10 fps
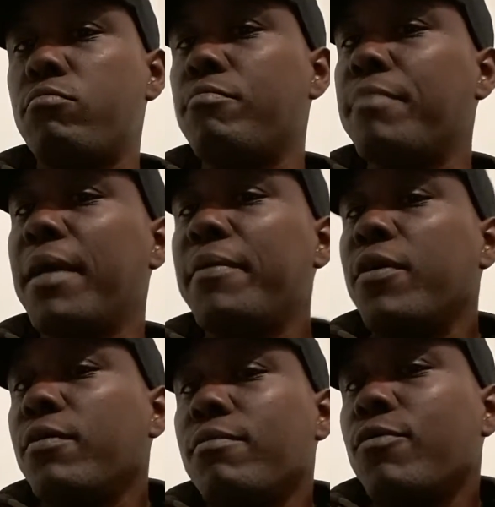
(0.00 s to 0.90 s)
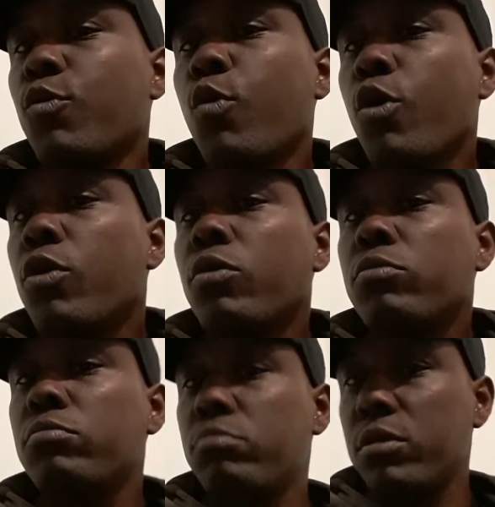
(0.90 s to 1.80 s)
maybe the
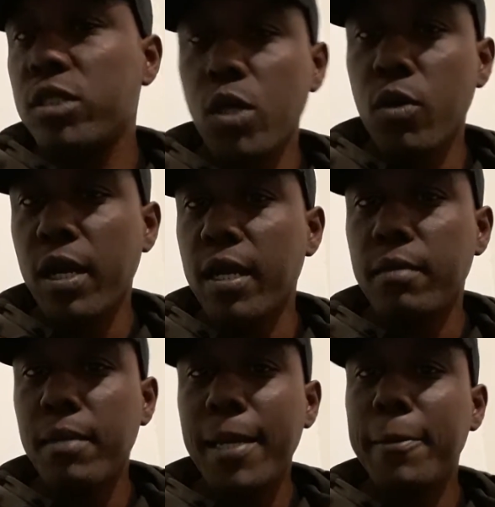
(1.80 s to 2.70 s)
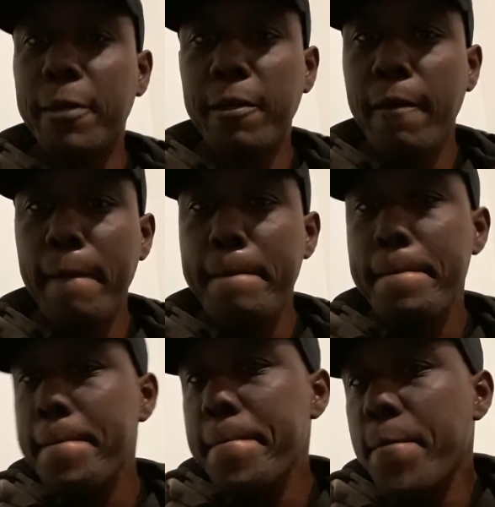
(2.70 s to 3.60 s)
world is okay. Maybe
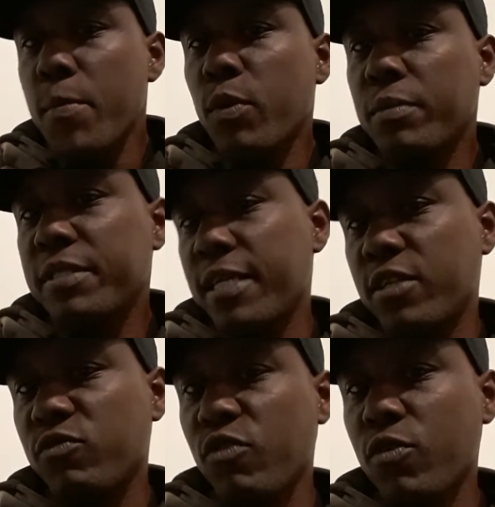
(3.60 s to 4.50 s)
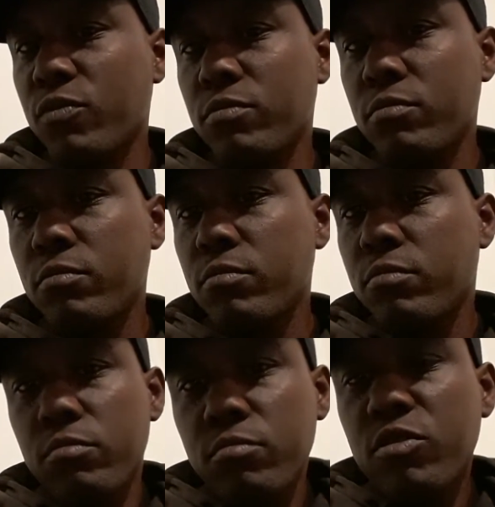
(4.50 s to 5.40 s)
what I'm saying is wrong.
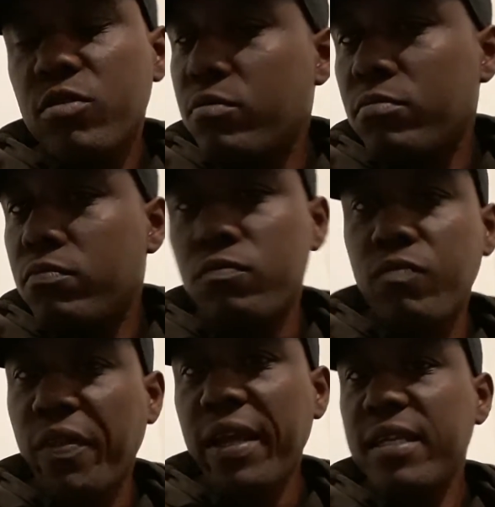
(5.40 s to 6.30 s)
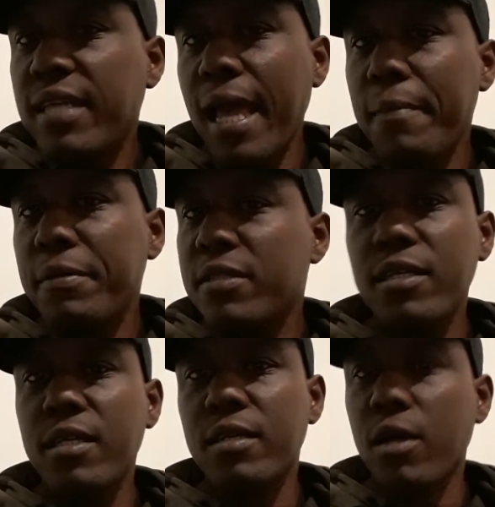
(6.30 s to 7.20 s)
Things happen
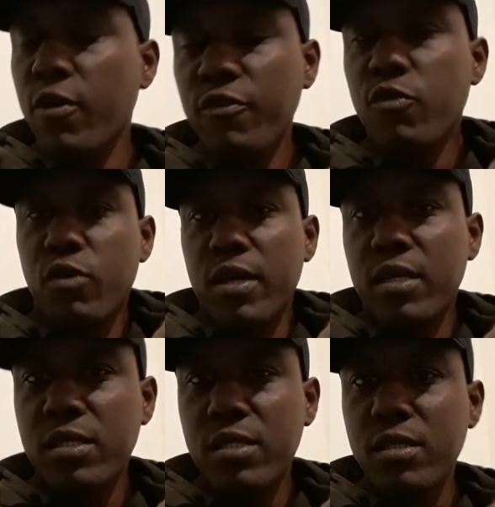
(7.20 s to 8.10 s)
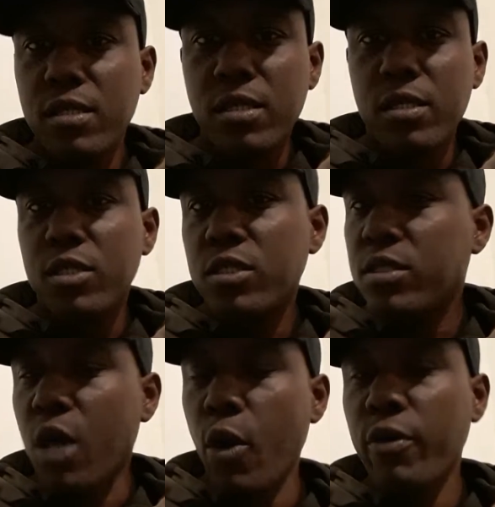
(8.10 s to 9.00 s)
still. Earthquakes,
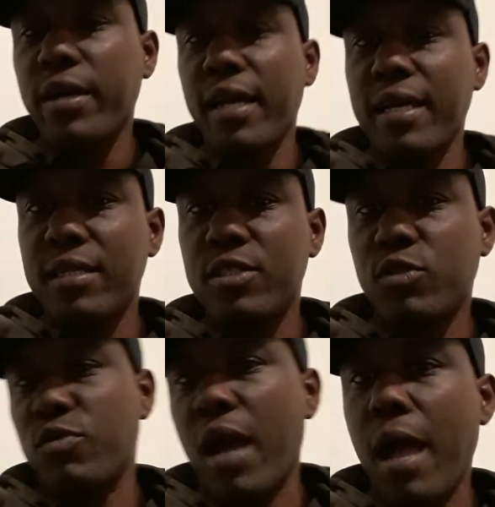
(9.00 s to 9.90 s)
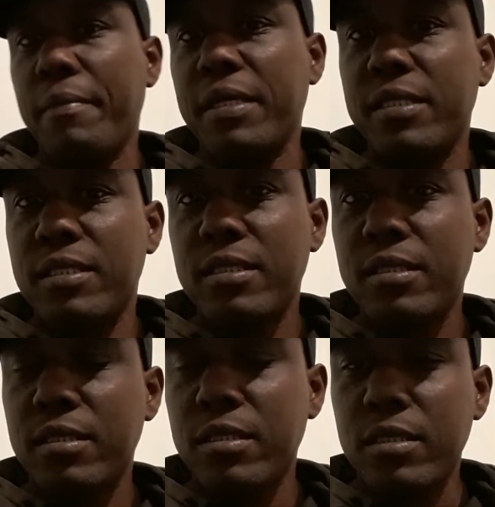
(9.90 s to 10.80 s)
hurricanes, tsunamis.
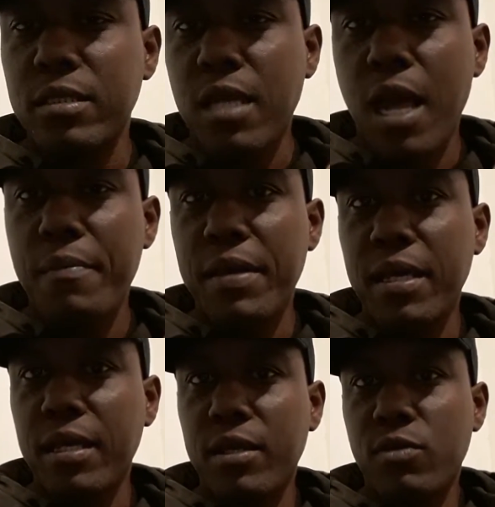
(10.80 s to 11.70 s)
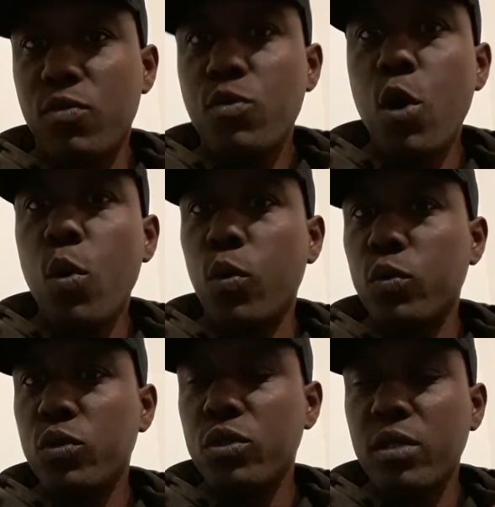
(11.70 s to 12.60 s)
I mean, who
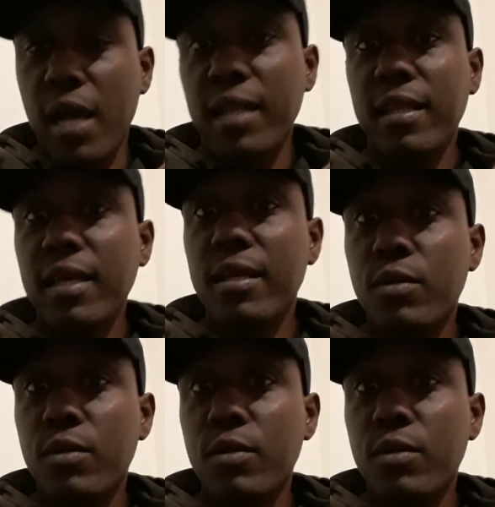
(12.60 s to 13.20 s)
knows? I think